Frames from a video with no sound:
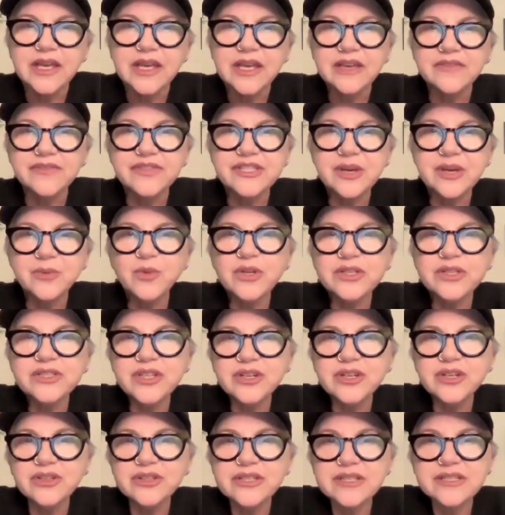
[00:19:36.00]
If someone
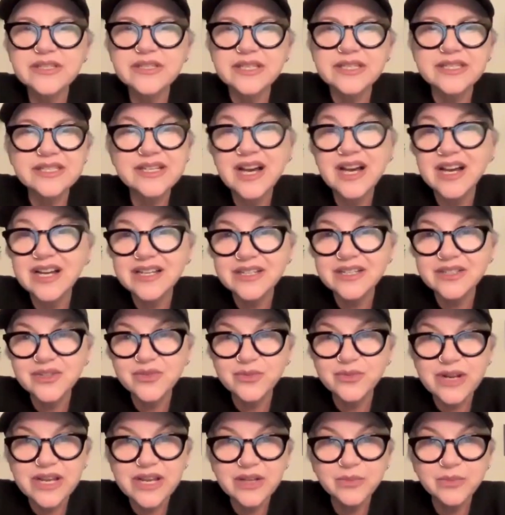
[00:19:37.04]
told us the sky is
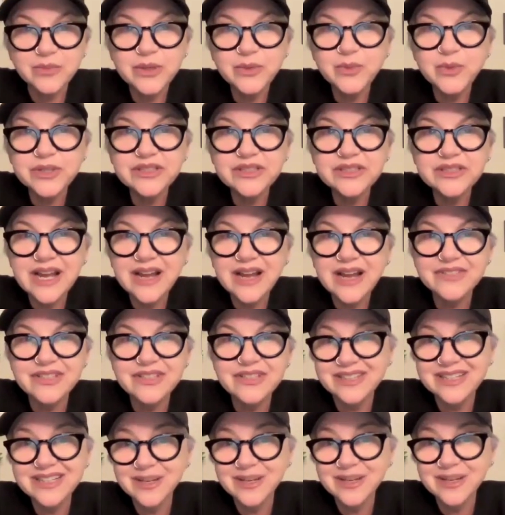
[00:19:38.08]
red, we wouldn't have to
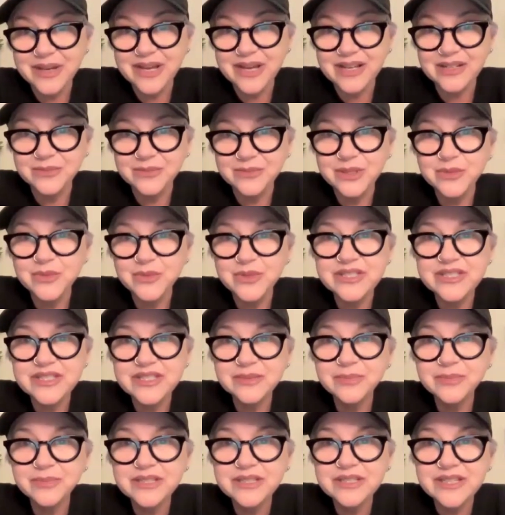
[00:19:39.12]
think about it. We would
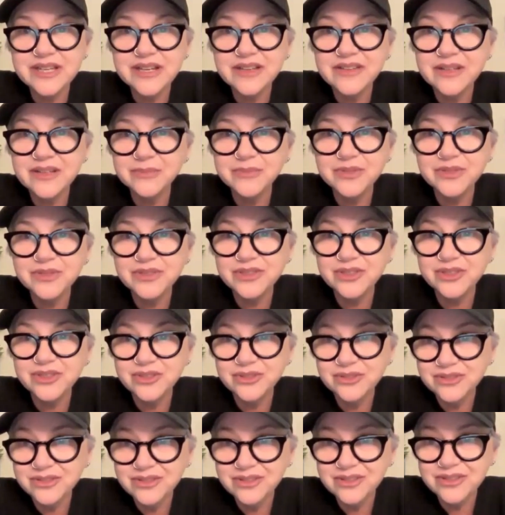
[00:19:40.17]
simply tell them
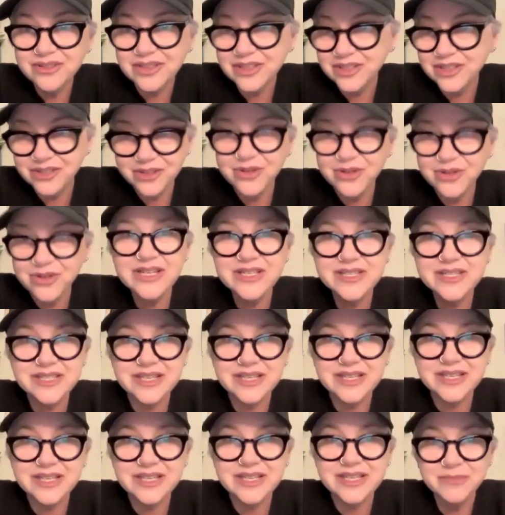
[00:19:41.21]
they're
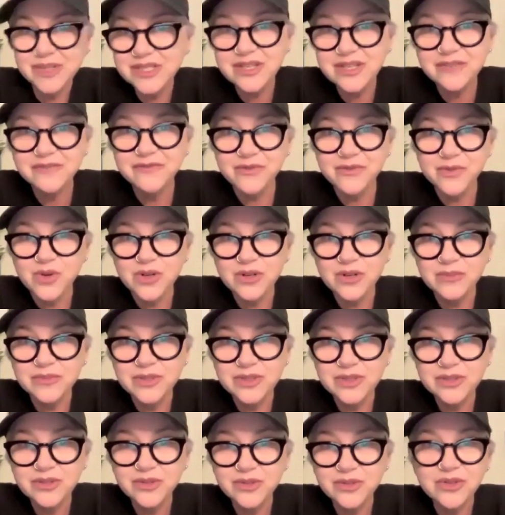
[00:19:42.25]
crazy,
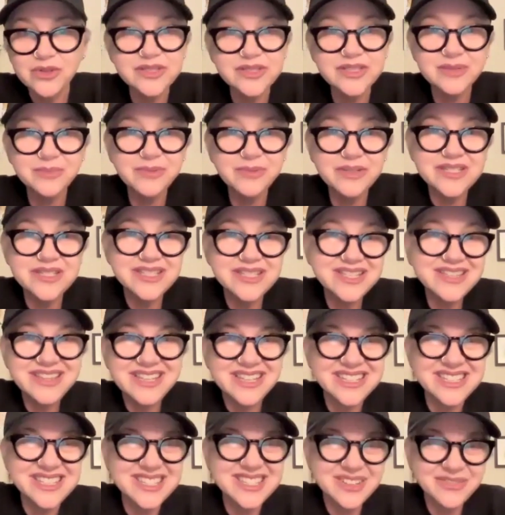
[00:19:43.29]
misinformed, or simply see
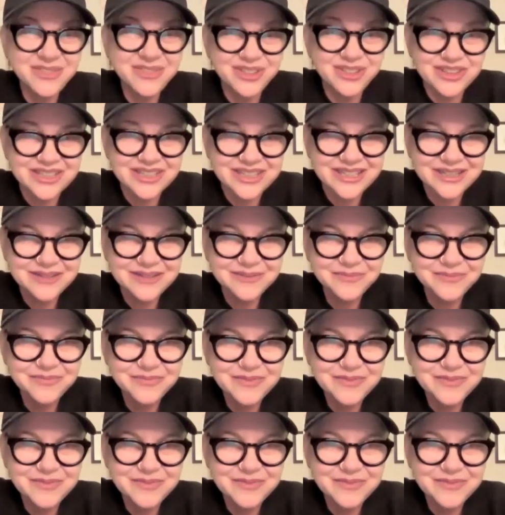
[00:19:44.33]
things differently.